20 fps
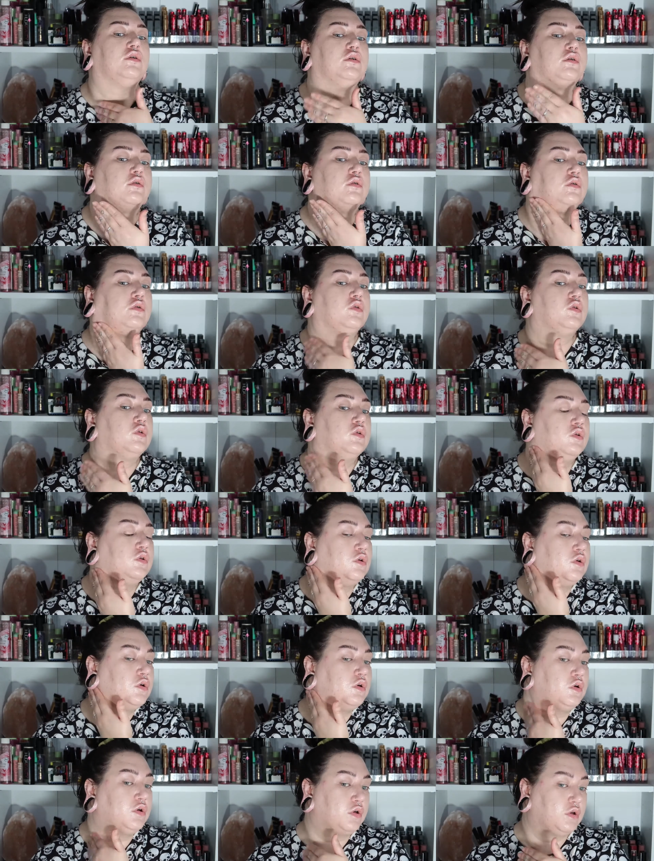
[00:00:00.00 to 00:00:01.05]

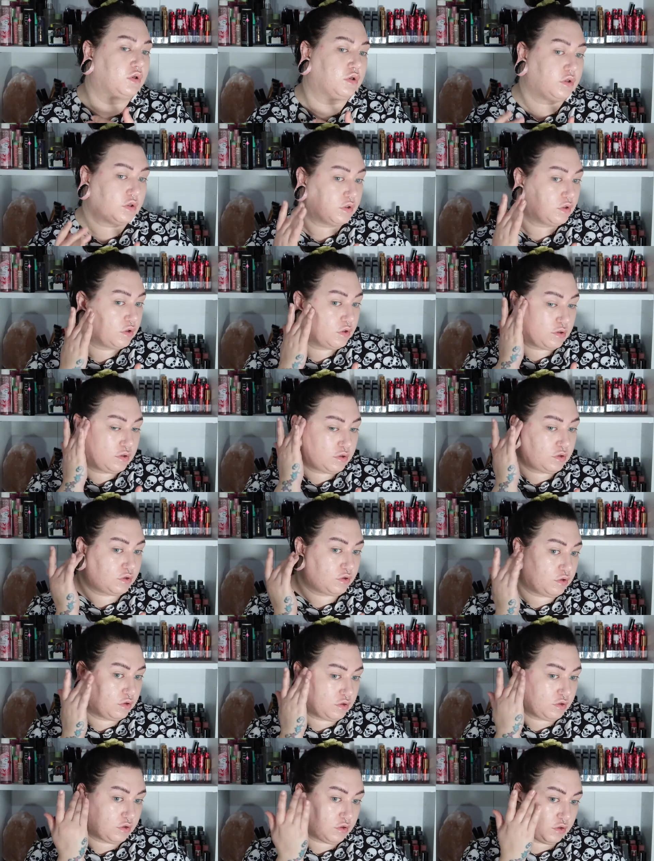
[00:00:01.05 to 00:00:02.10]

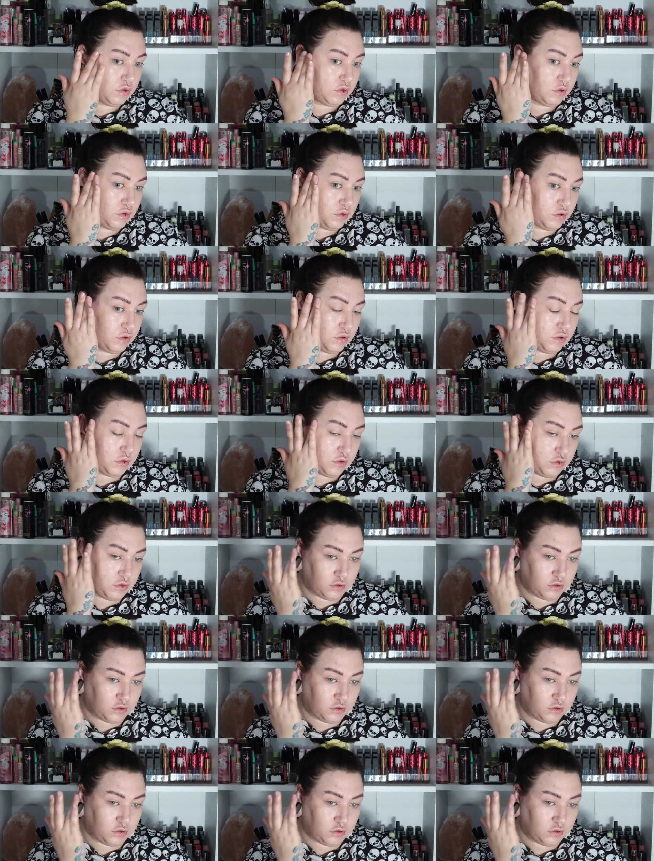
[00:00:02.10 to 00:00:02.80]
Nobody speaks.